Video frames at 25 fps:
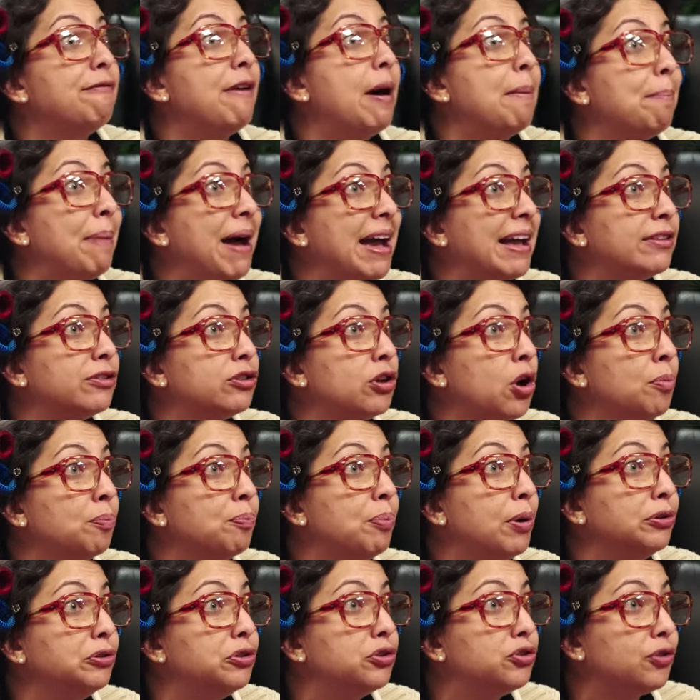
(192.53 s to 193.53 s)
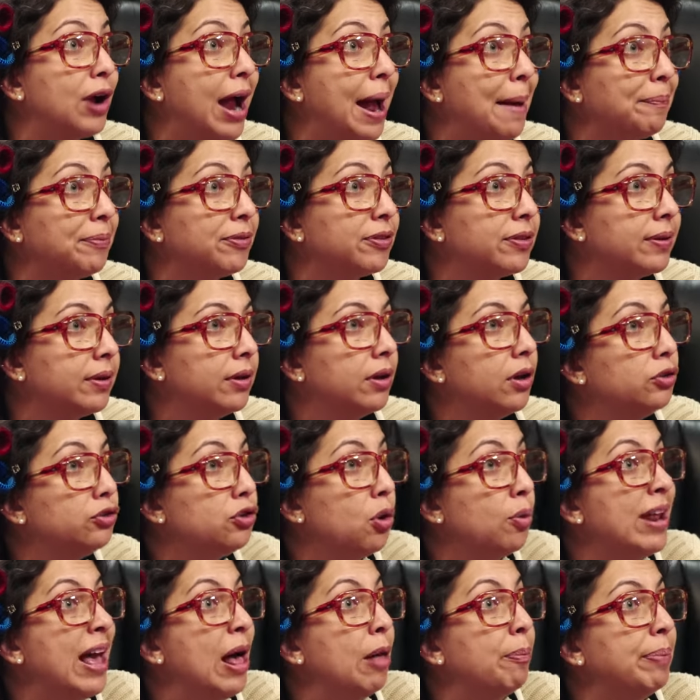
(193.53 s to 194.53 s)
up by its own bootstraps.
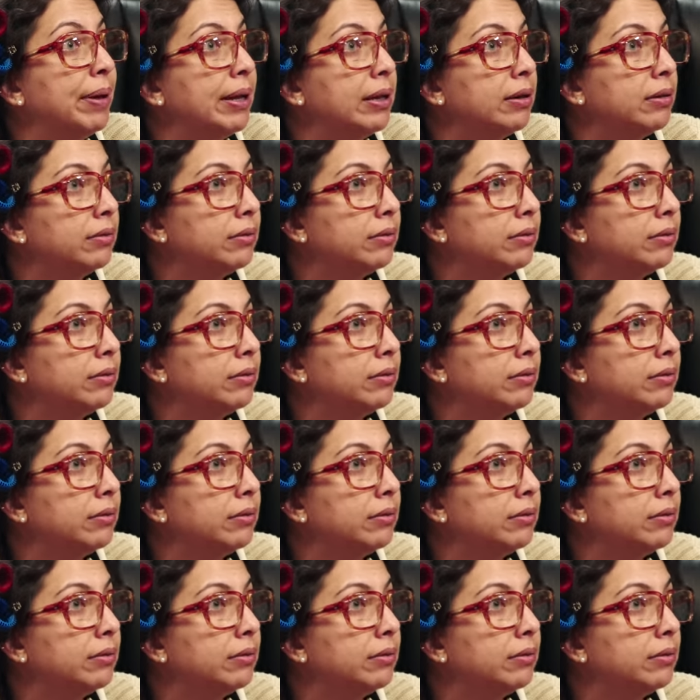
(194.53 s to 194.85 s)
Don't help it.